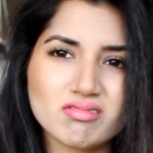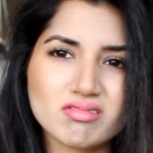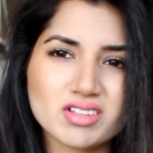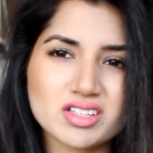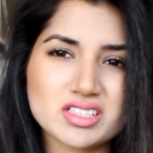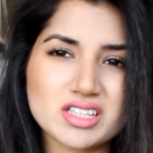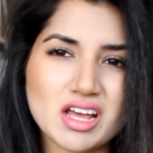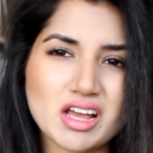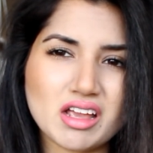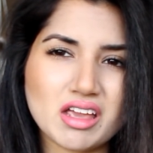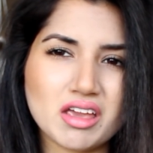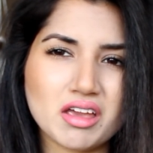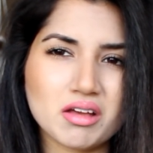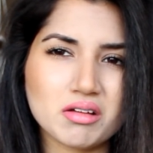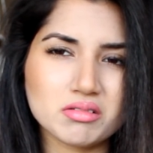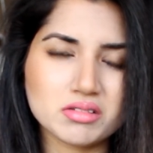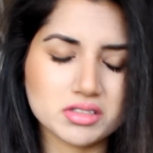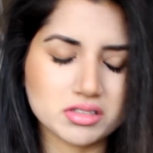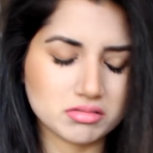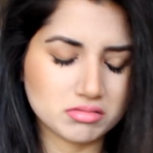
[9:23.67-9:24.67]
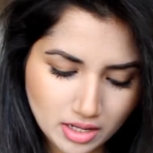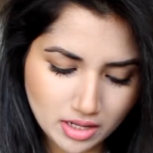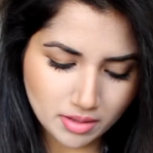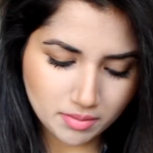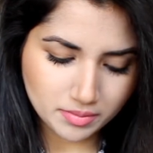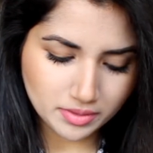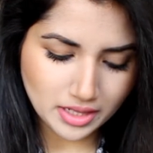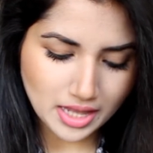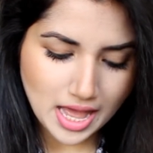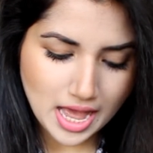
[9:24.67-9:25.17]
Does that
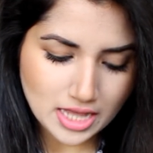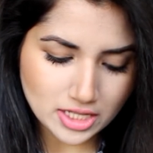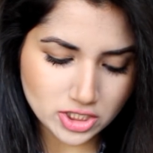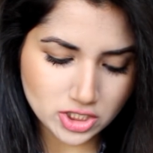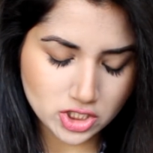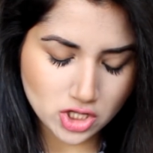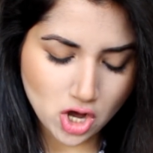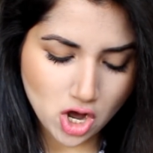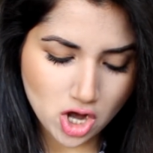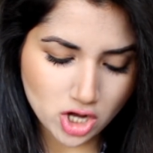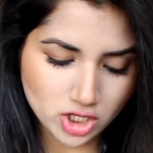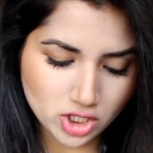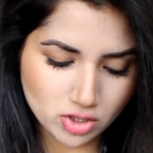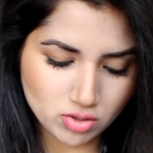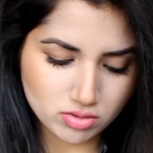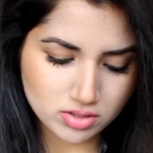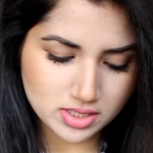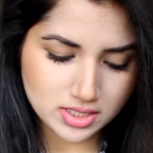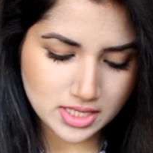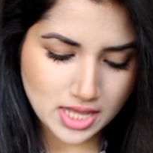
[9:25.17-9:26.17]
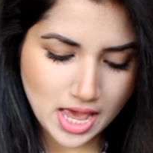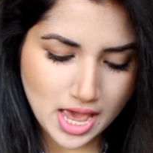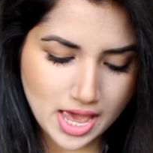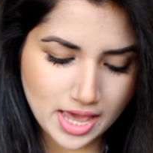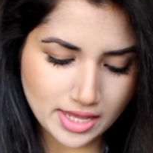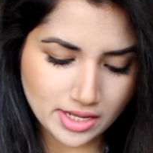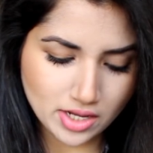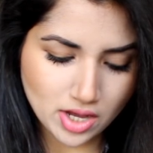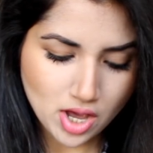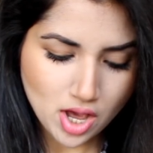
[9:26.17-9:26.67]
count? Last song you
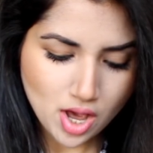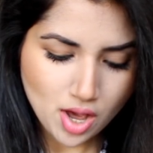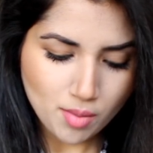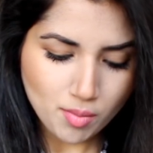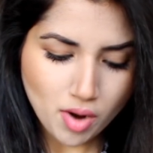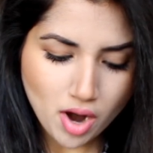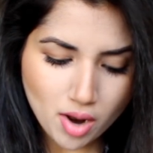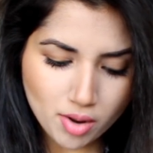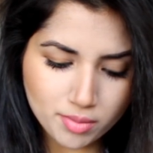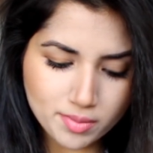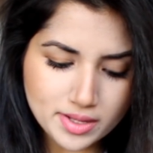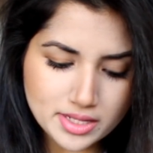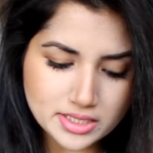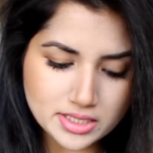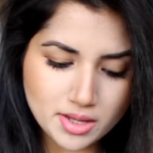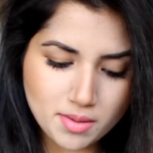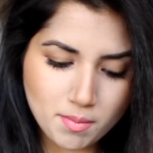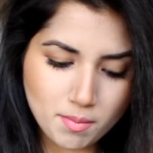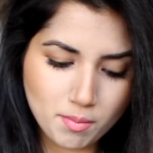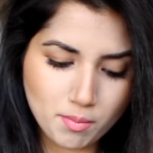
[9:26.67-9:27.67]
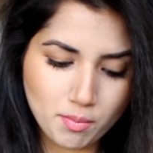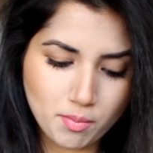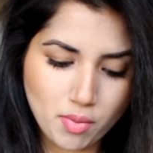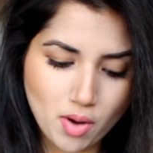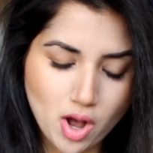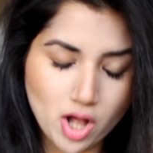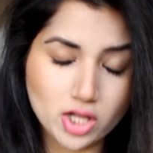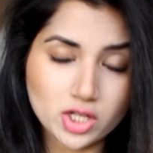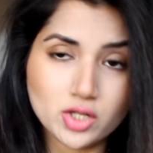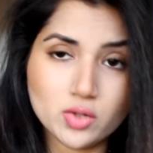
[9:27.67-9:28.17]
sang. Probably some
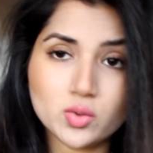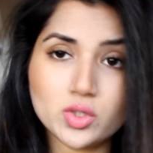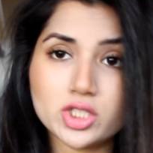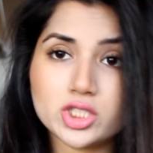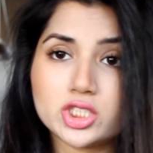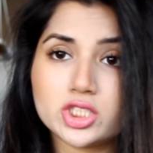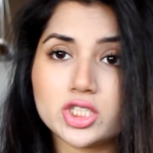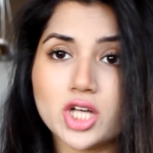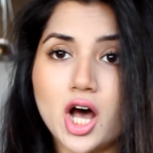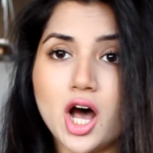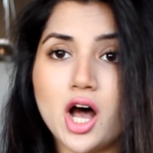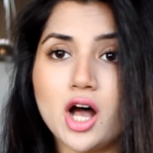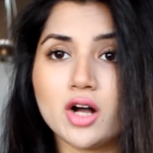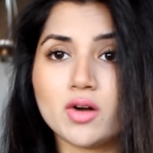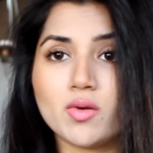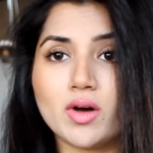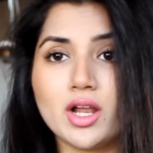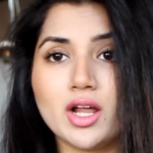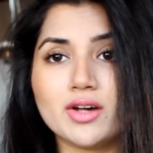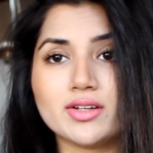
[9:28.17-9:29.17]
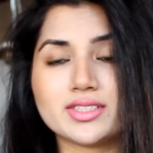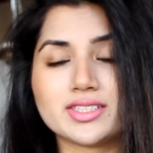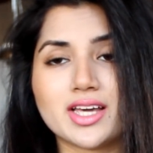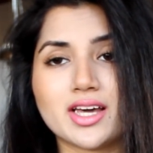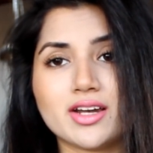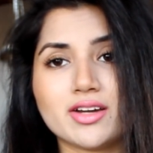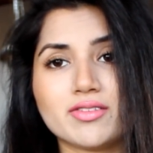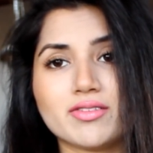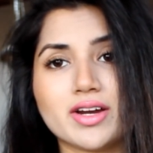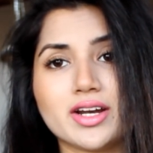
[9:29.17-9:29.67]
Bollywood song while I was
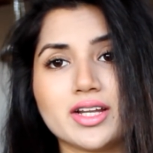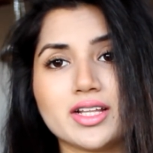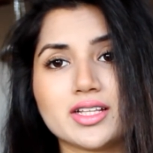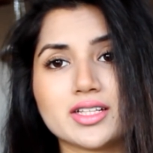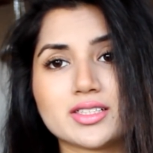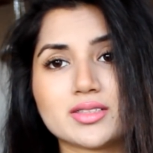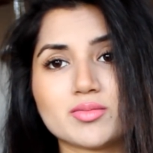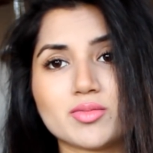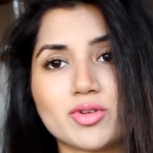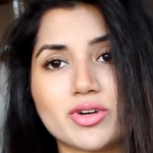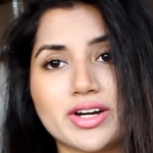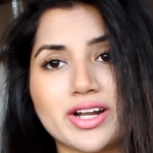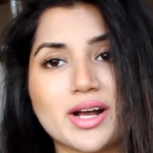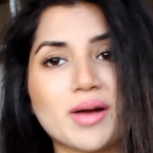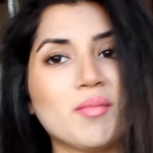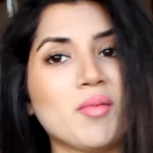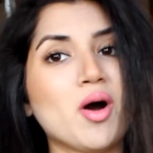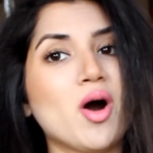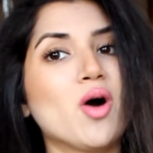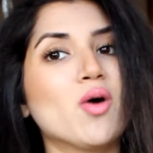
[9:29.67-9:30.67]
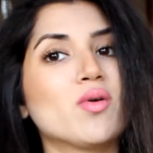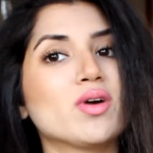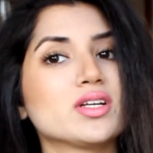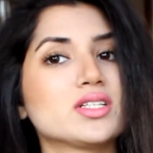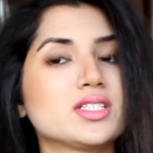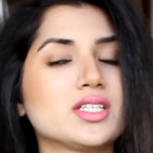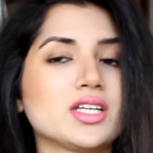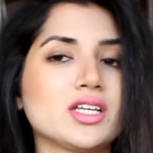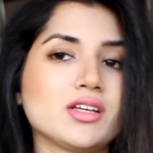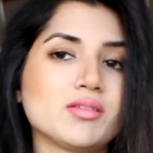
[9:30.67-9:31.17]
getting ready this morning. I'm
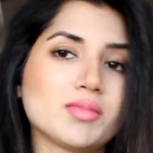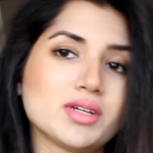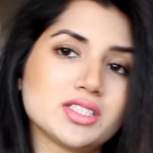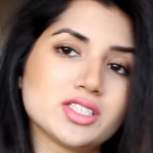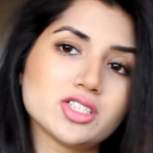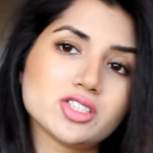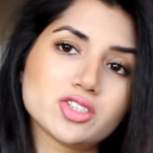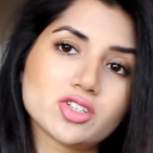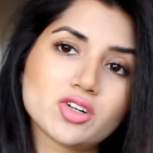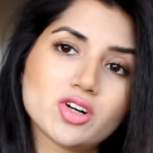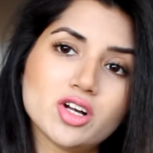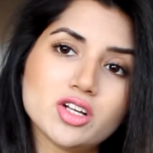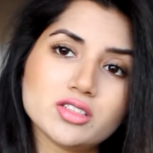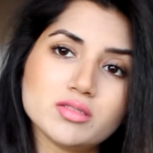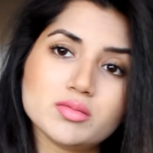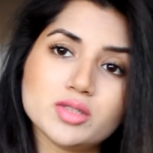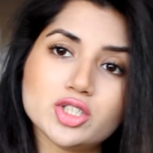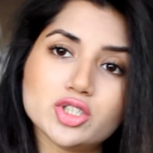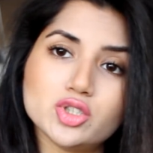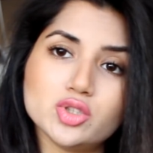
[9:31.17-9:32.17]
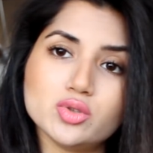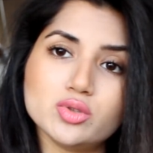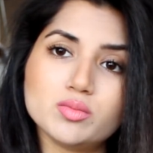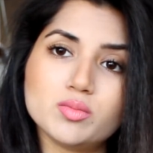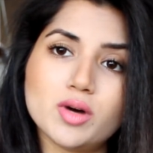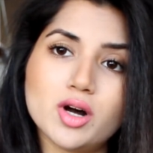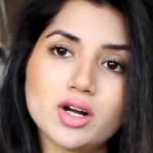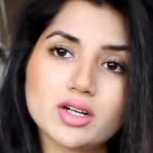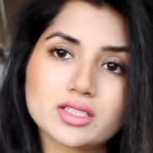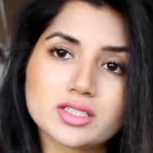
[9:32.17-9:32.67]
always singing. My sister calls me a
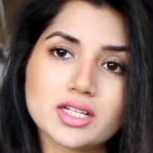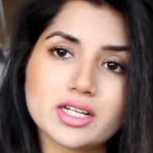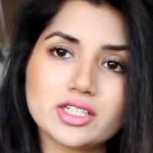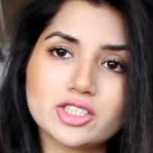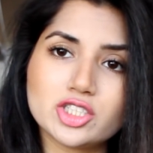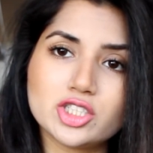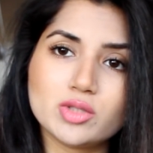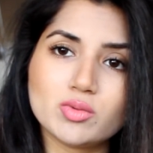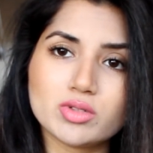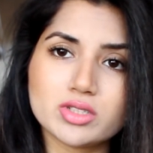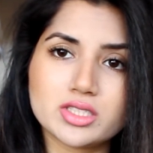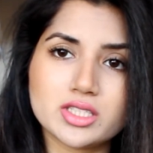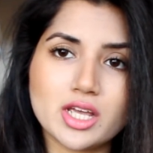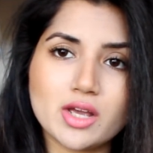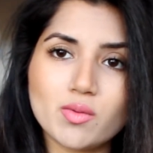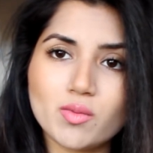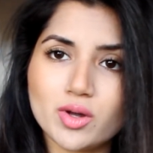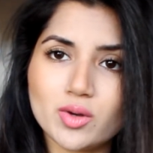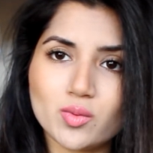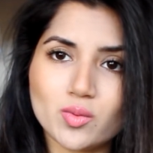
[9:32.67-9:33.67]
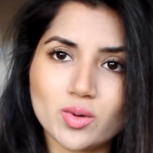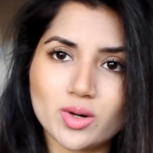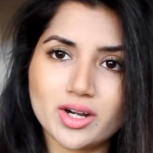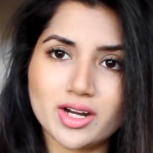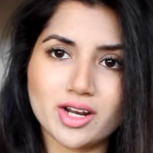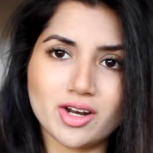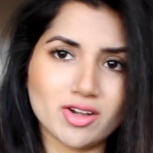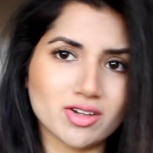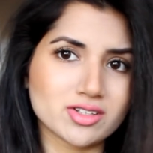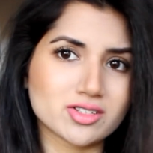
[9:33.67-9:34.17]
jukebox. Like, she will say one word
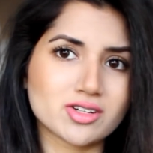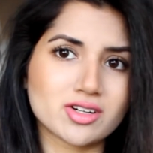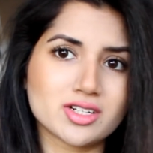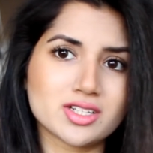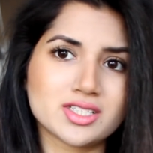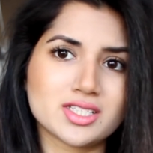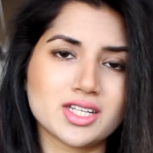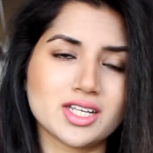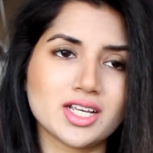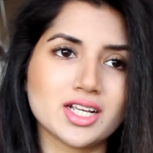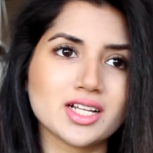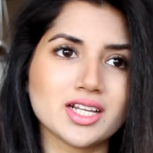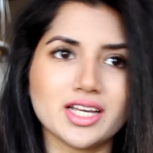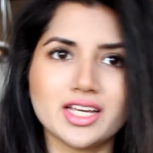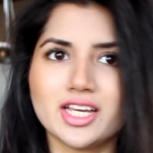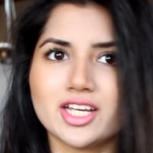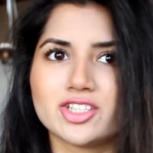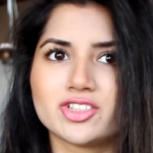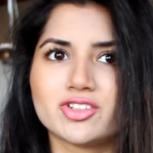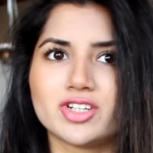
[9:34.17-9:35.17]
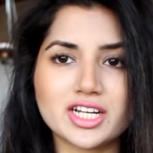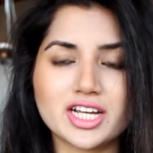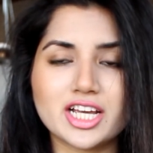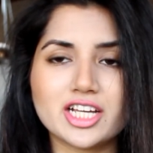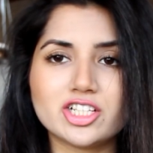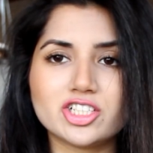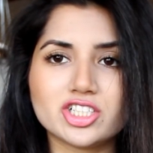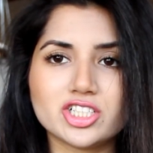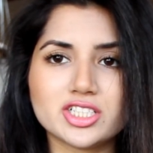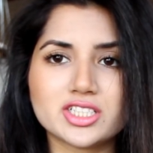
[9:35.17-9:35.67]
and I'll start singing. Like, yesterday
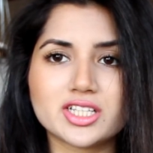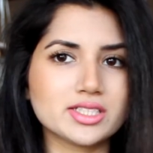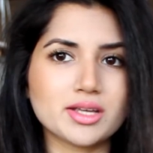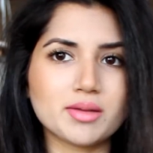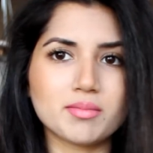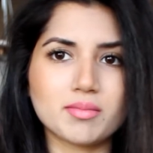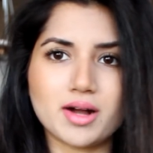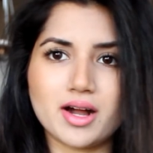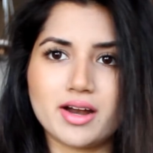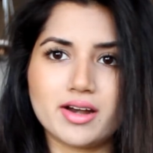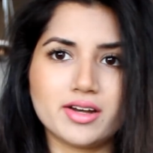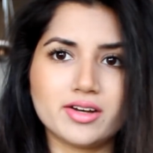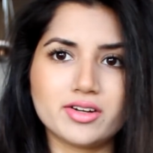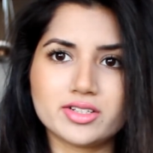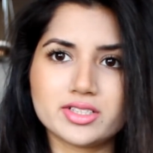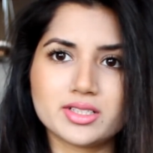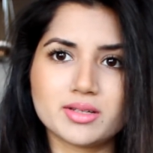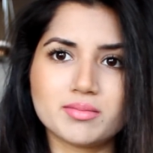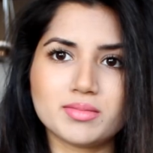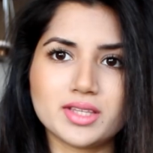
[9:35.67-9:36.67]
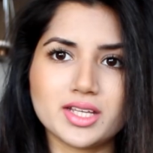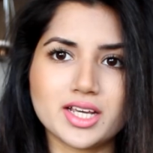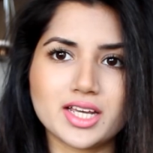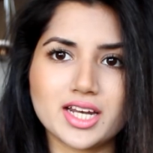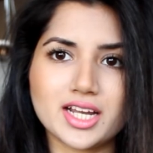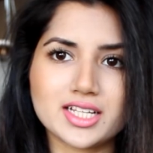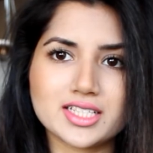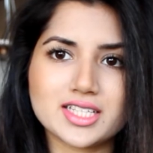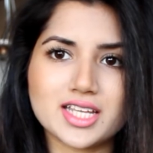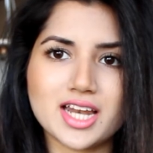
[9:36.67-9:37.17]
night she said Mare or something
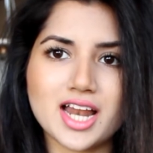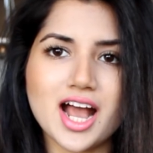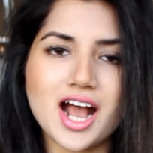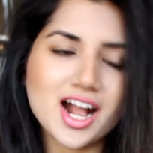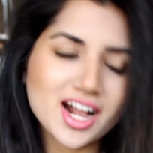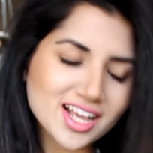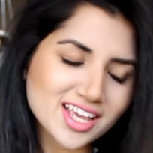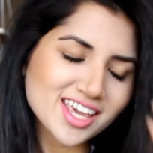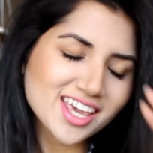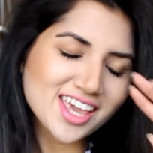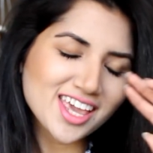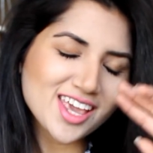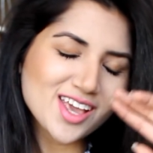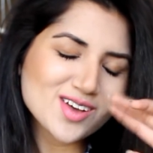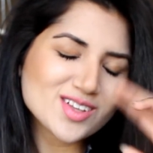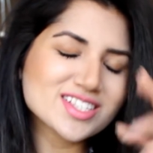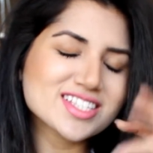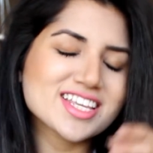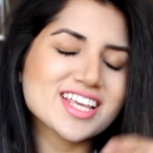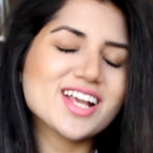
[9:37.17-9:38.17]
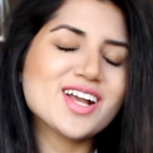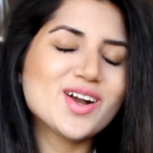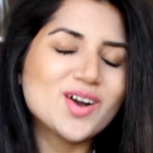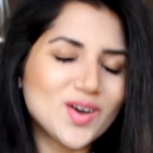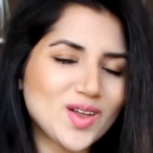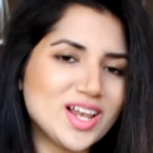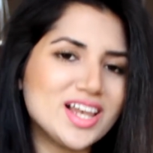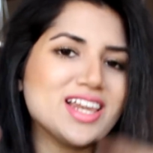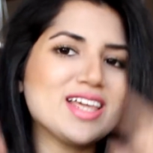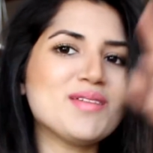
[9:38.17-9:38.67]
and I said, Akiyo se
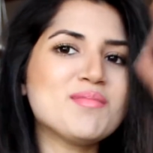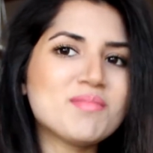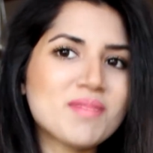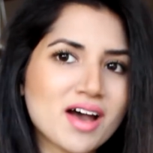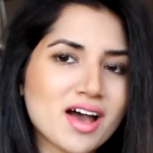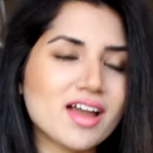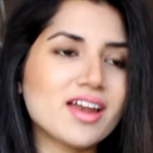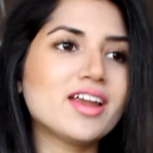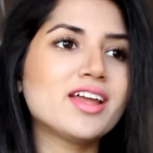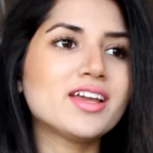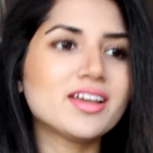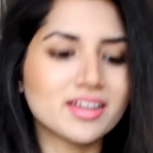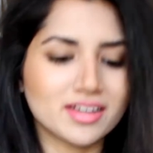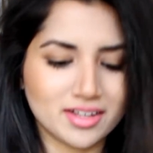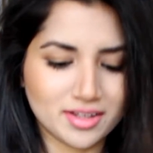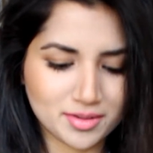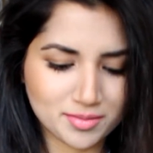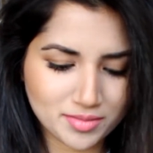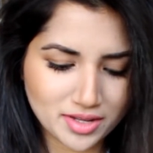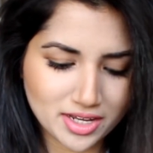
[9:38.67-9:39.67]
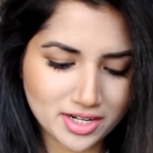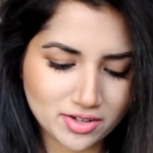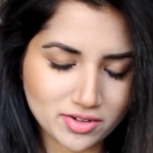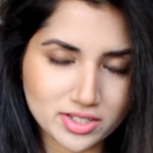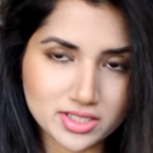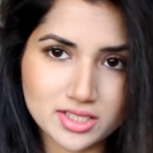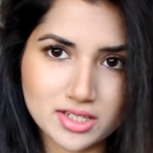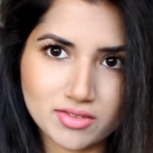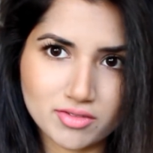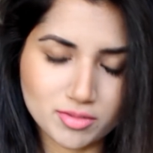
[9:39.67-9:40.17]
goli Mare.
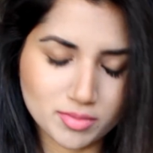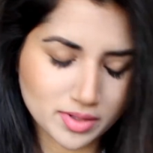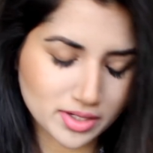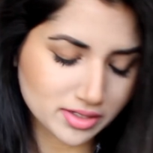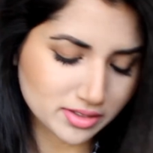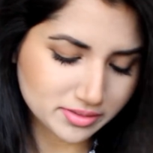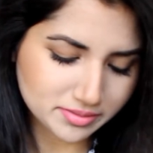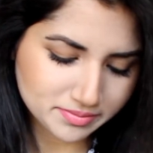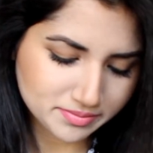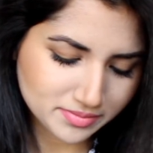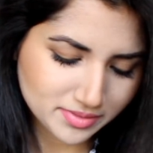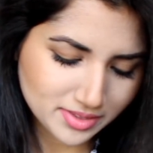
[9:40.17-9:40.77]
Anyways, never mind.